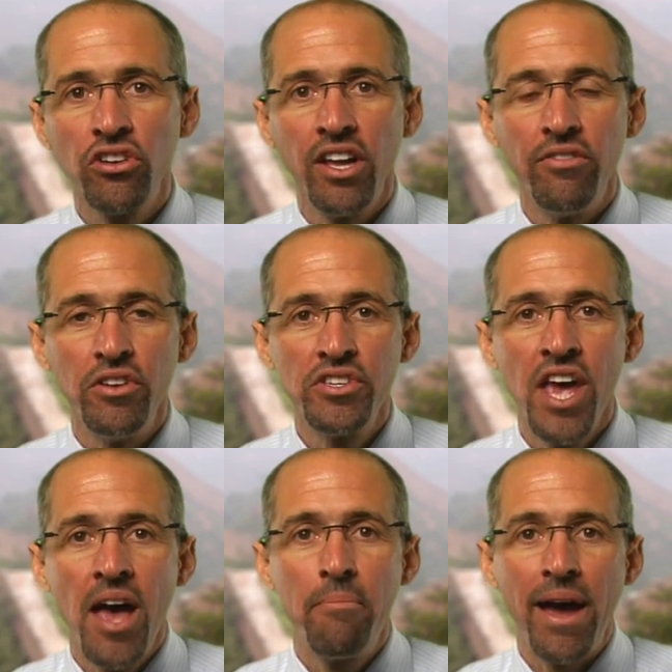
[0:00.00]
levels
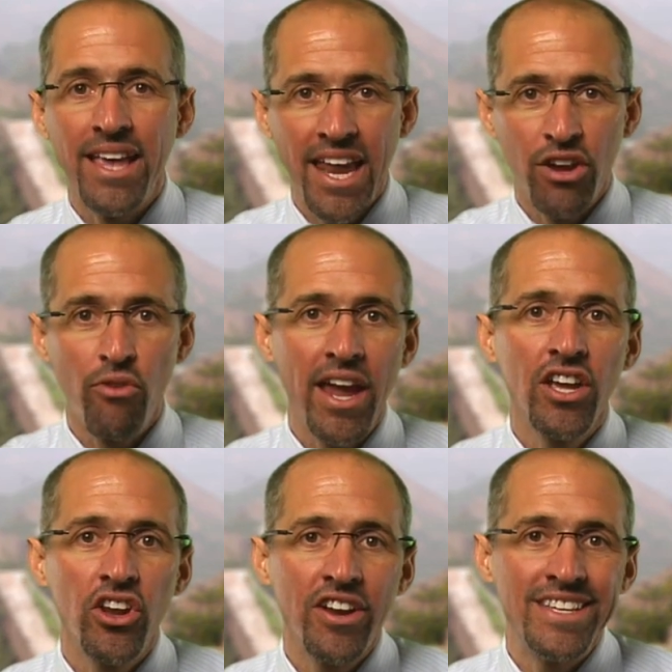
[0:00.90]
by getting
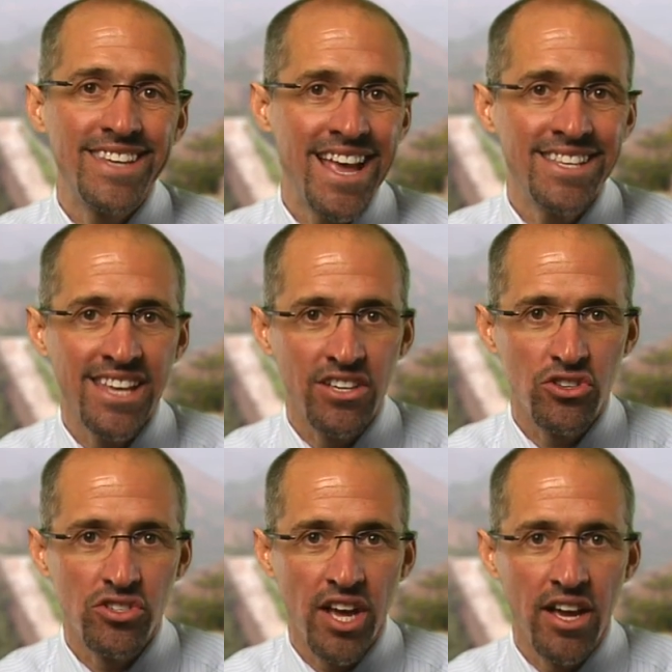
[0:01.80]
regular intense
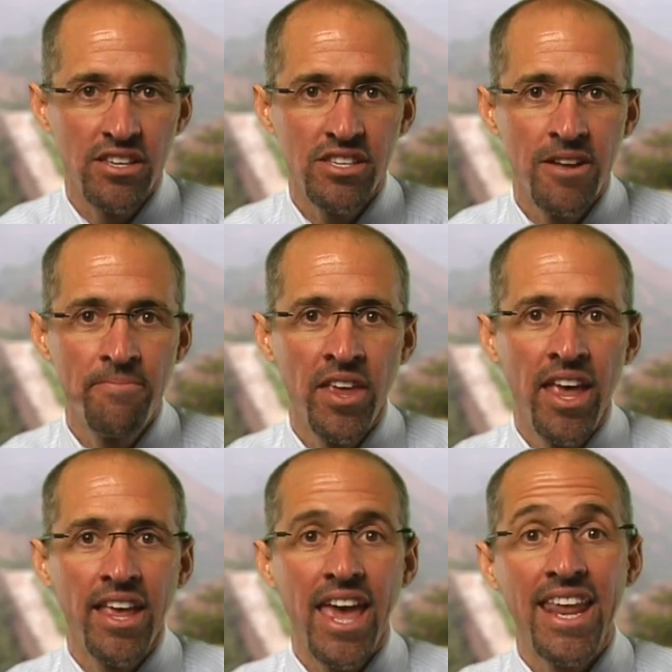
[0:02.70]
exercise,
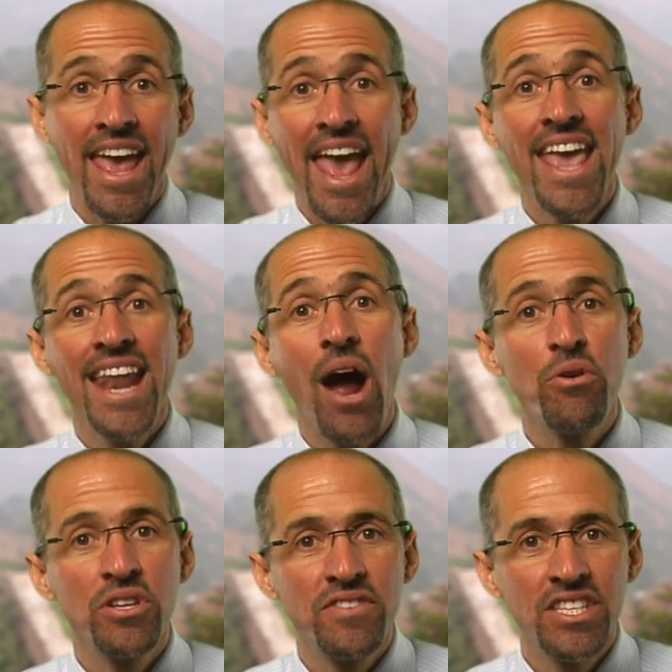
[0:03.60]
getting eight
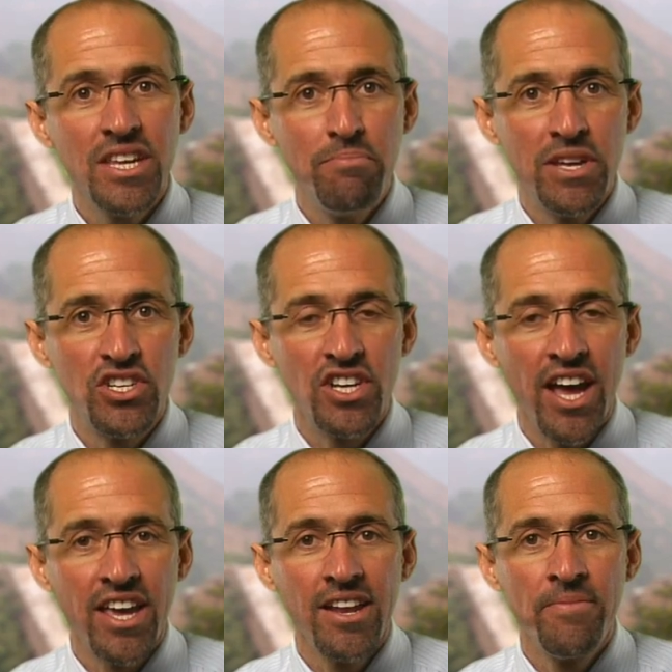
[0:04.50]
hours of sleep each
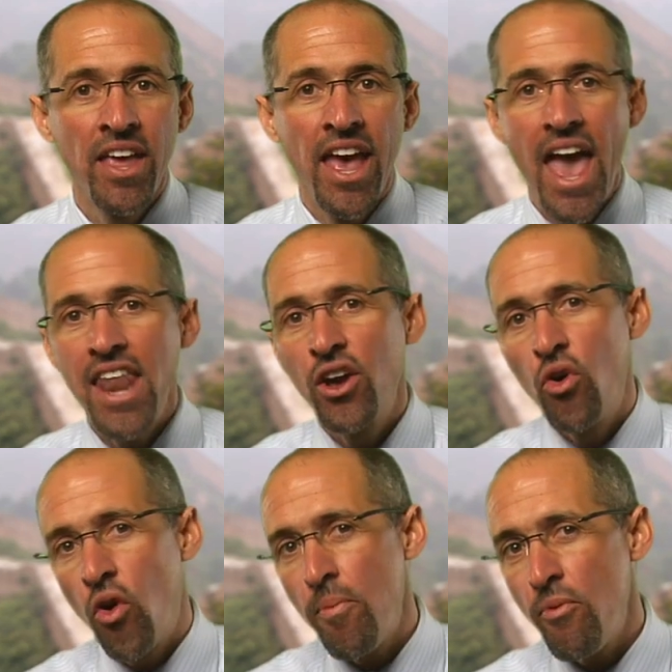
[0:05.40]
night, and
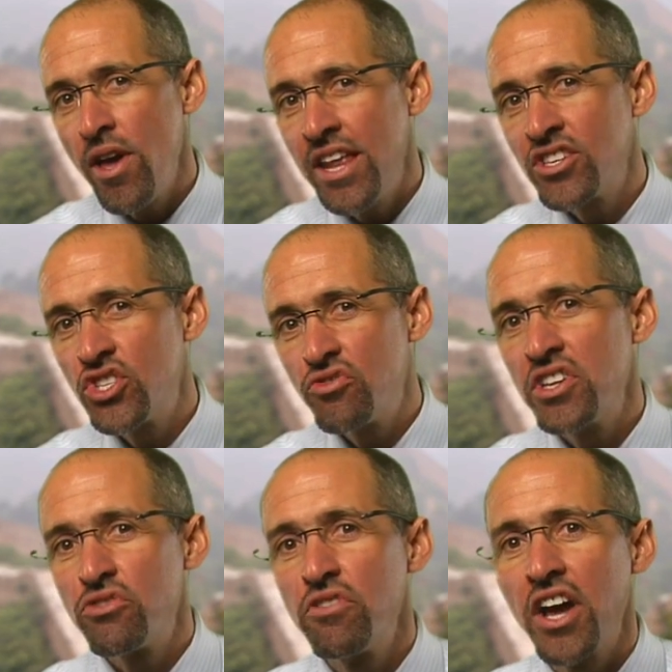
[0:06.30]
incorporating
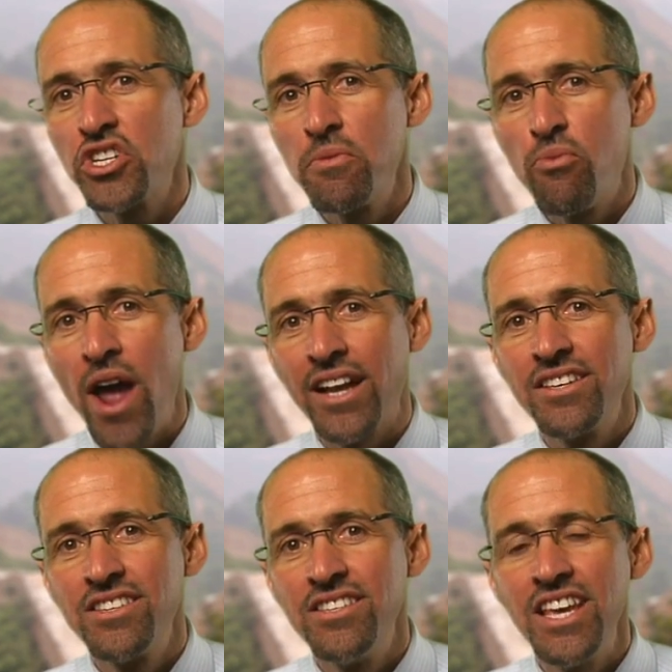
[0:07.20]
stress reduction
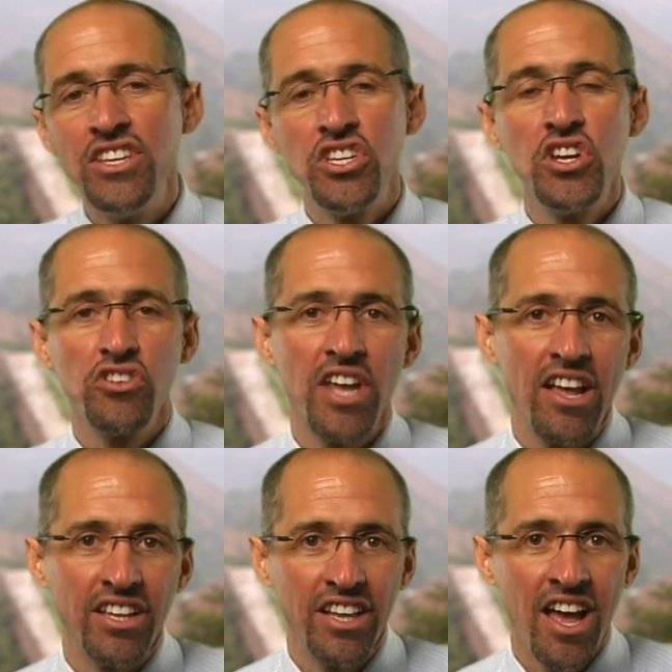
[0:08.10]
practices into your
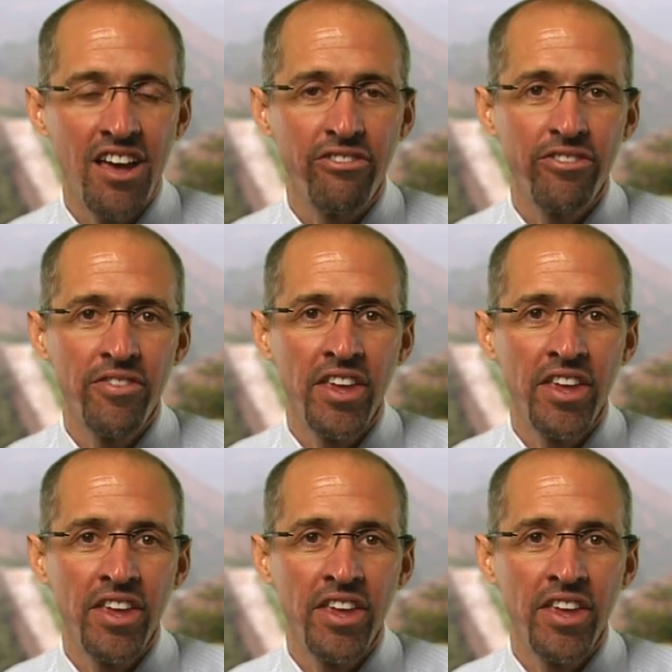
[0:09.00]
daily life.